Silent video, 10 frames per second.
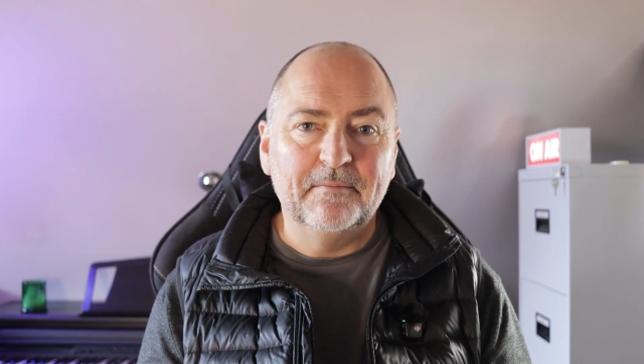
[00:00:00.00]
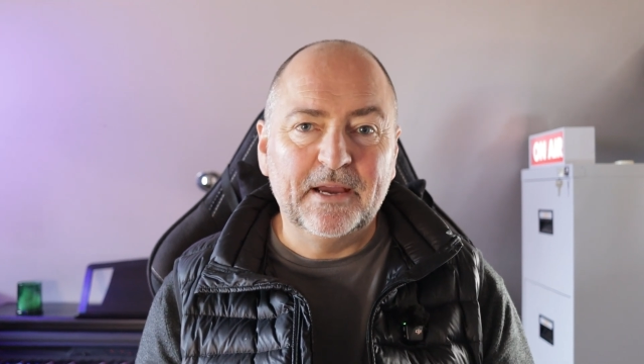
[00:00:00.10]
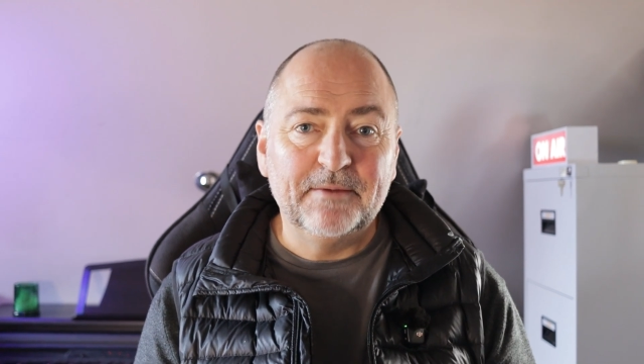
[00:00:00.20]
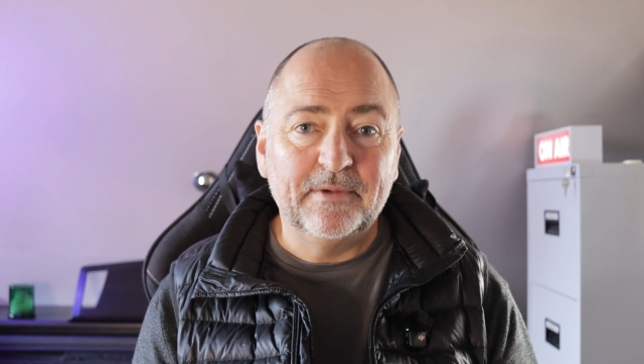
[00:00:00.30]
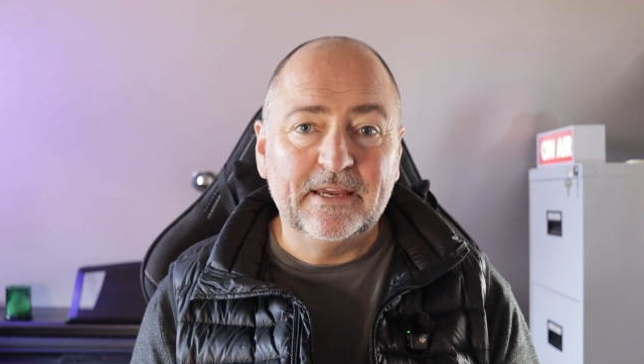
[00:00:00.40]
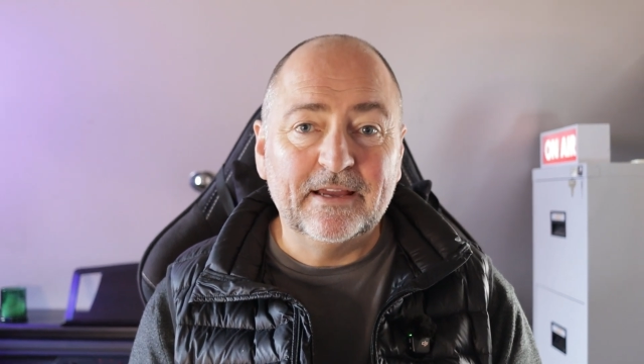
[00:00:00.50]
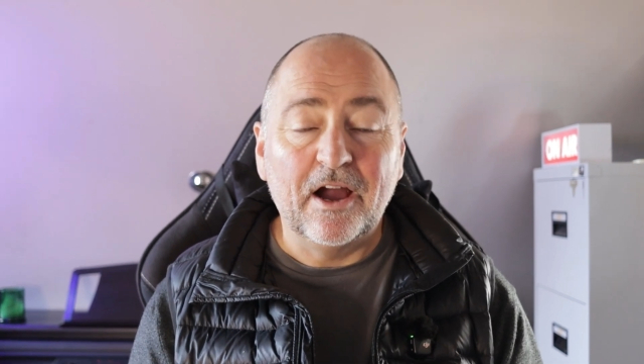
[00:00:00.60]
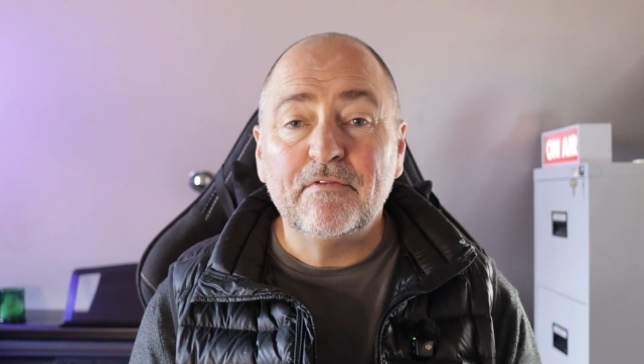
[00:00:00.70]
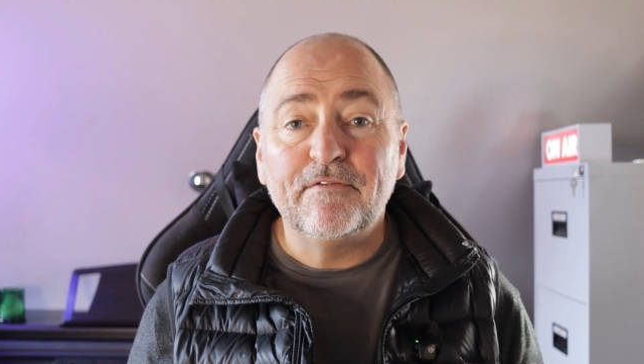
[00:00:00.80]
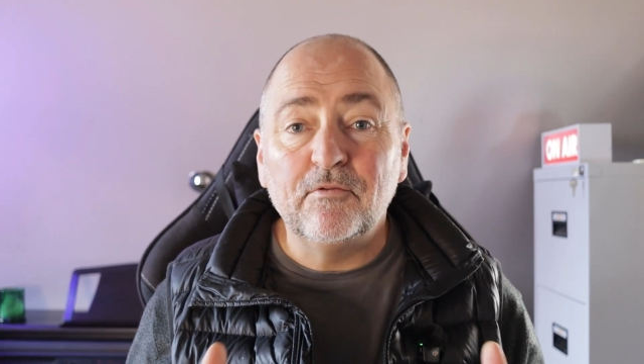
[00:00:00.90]
that made me
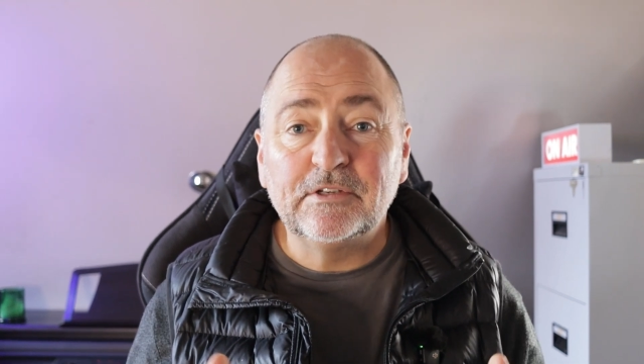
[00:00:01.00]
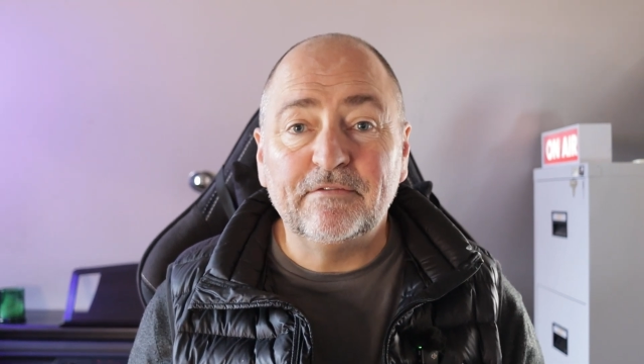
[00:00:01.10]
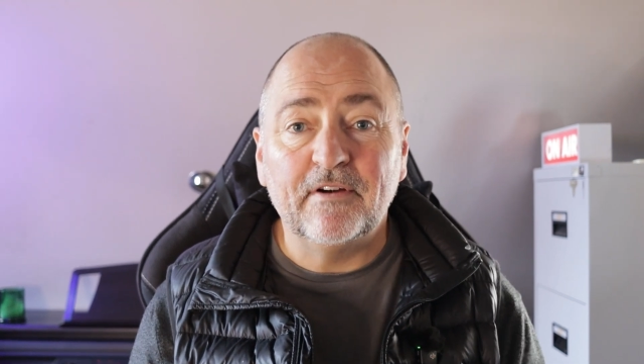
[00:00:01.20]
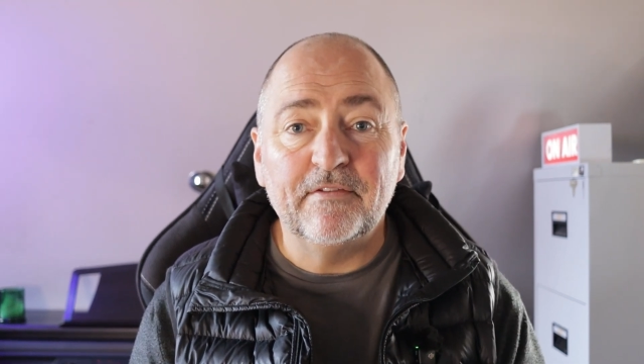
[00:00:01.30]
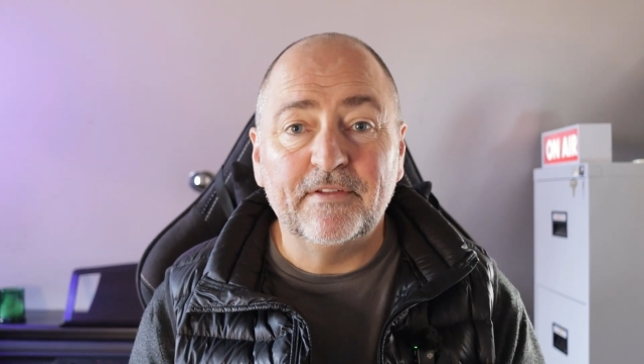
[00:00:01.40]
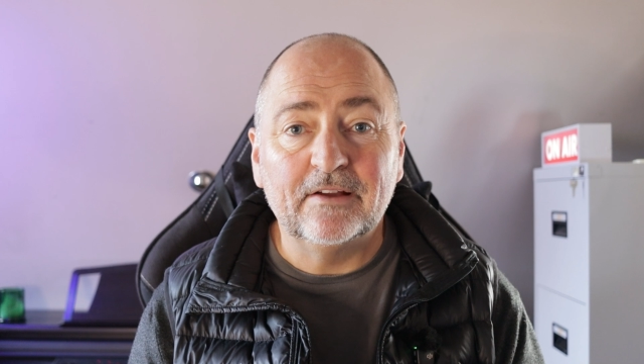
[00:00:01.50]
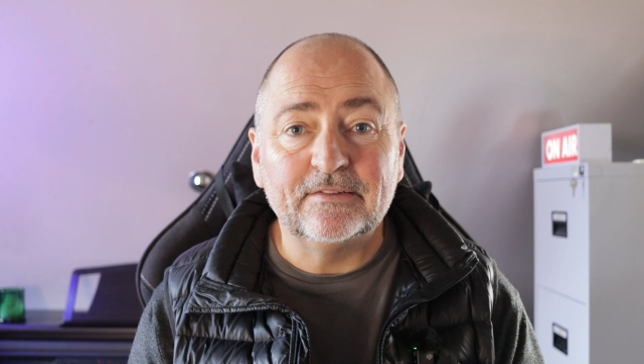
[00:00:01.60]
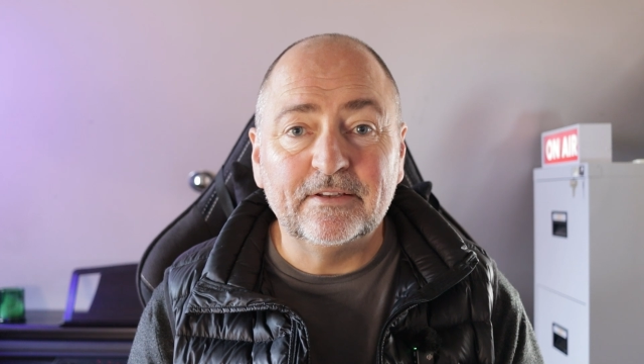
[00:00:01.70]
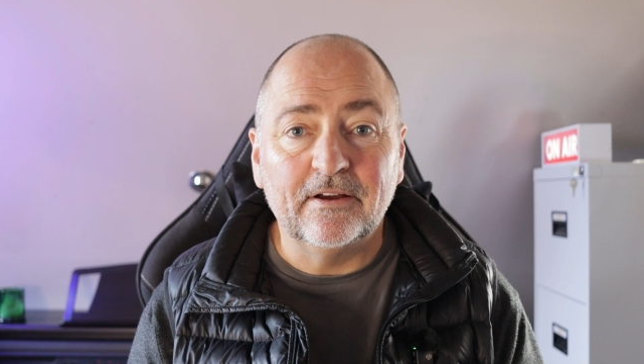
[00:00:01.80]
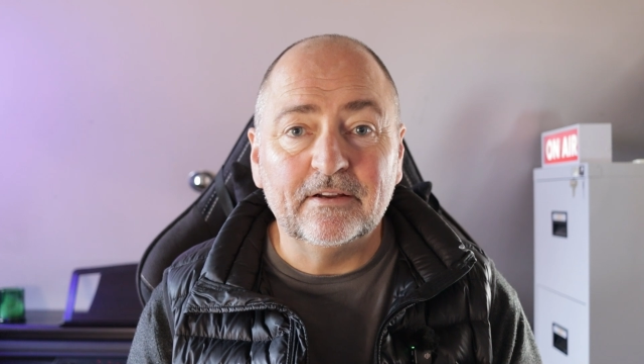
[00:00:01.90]
over
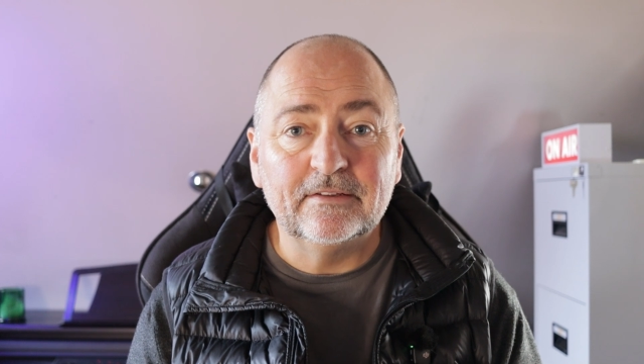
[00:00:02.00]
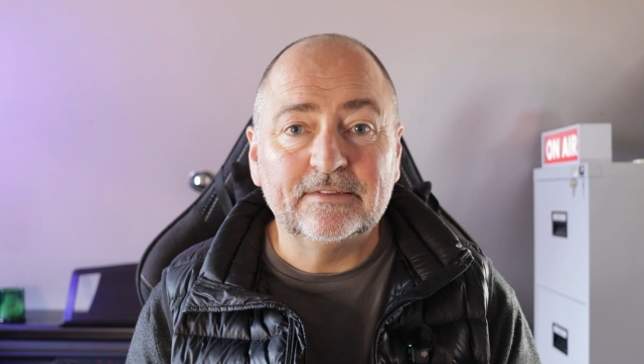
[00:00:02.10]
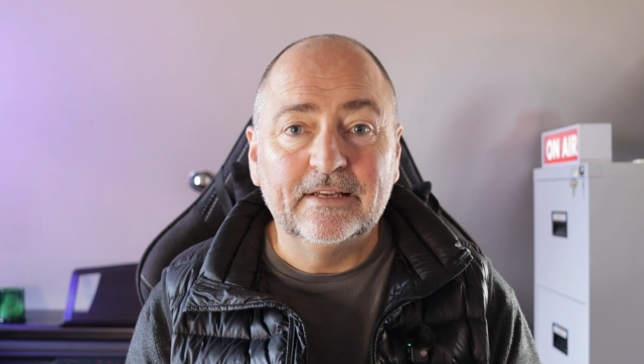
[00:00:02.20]
$45,000,